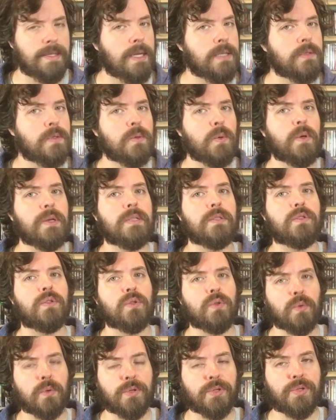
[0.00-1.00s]
Not sword and
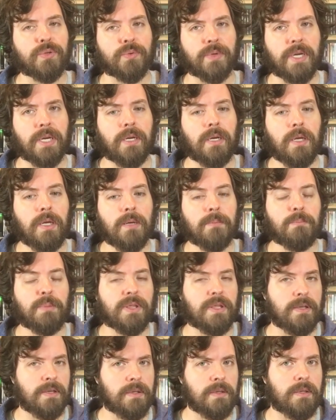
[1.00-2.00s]
sorcery,
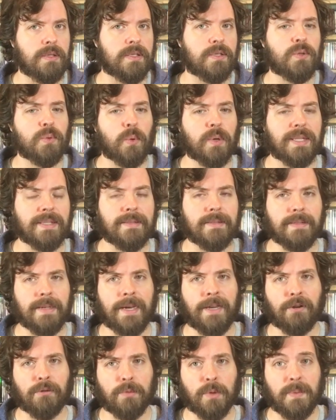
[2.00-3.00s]
but the the sword and
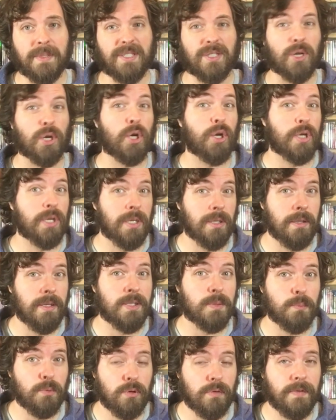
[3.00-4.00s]
sandal movies, the
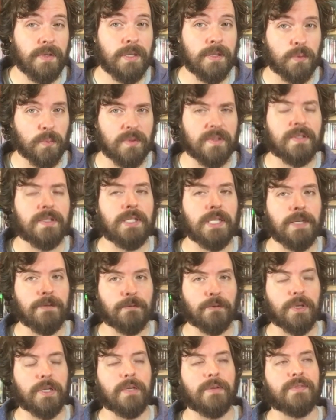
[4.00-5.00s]
Hercules movies with
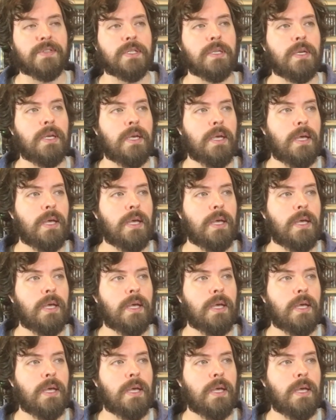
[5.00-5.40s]
Steve Reeves,